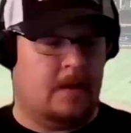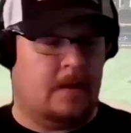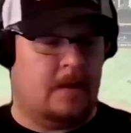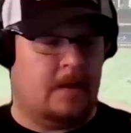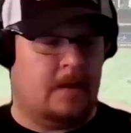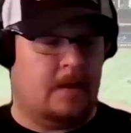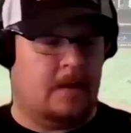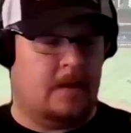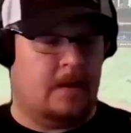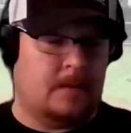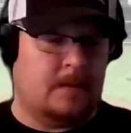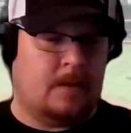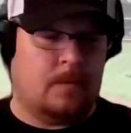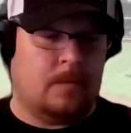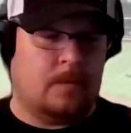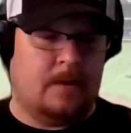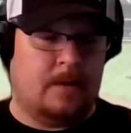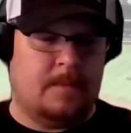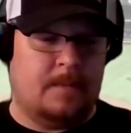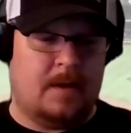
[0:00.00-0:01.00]
I'm not
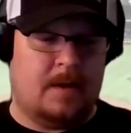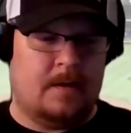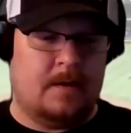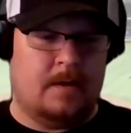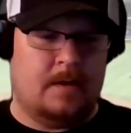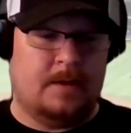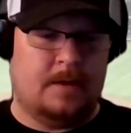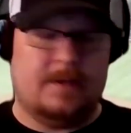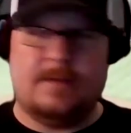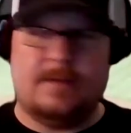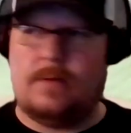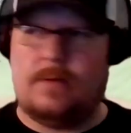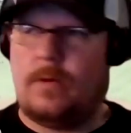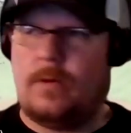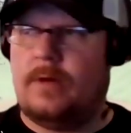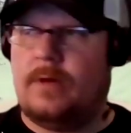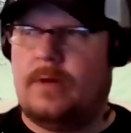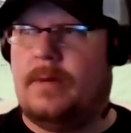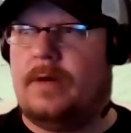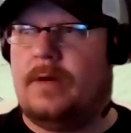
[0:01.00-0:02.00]
worried about it at all. He's not
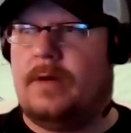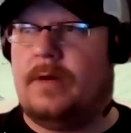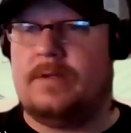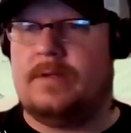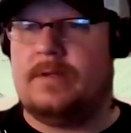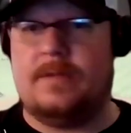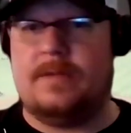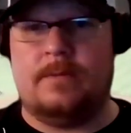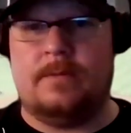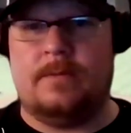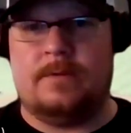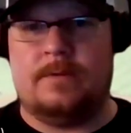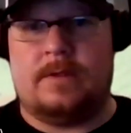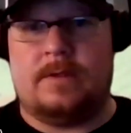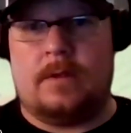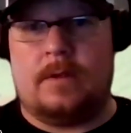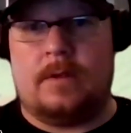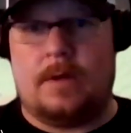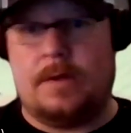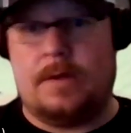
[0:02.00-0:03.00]
worried about it. To him, it was a
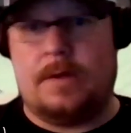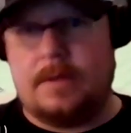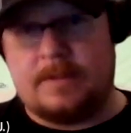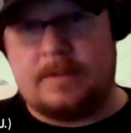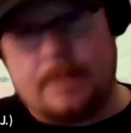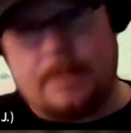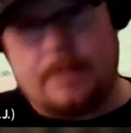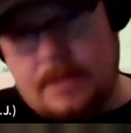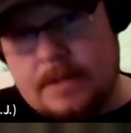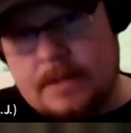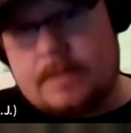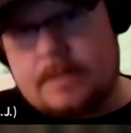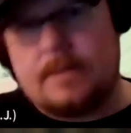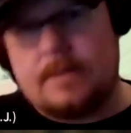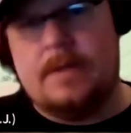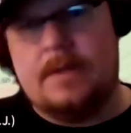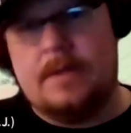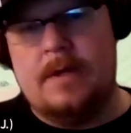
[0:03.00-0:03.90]
learning experience.